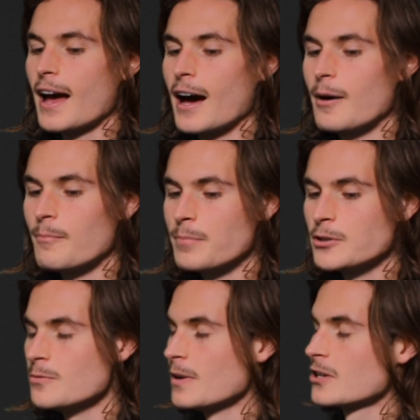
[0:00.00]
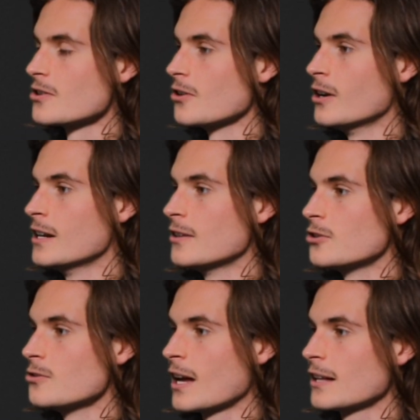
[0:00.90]
But you mentioned earlier
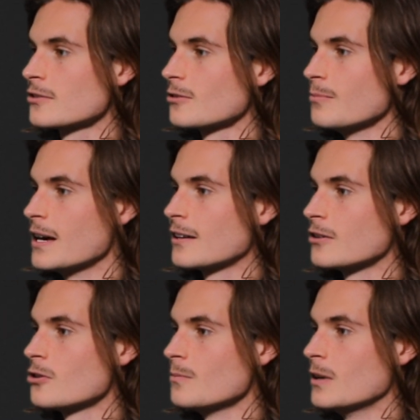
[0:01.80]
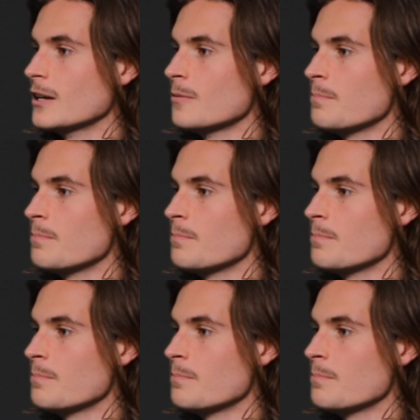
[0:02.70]
that you can still make an accumulator